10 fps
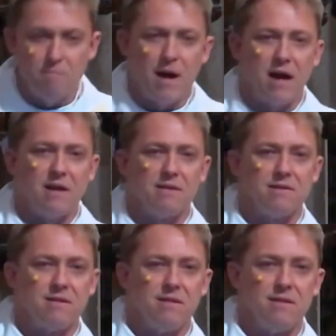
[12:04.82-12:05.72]
go by,
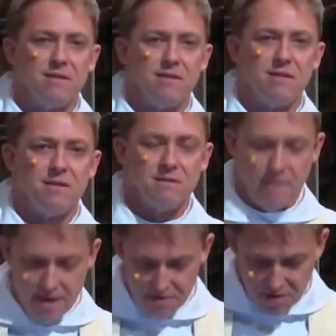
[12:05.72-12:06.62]

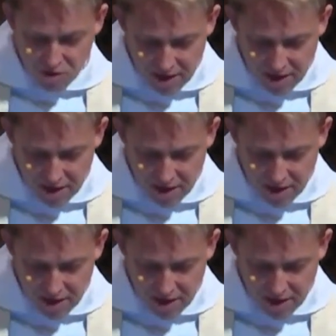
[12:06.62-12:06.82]
no matter the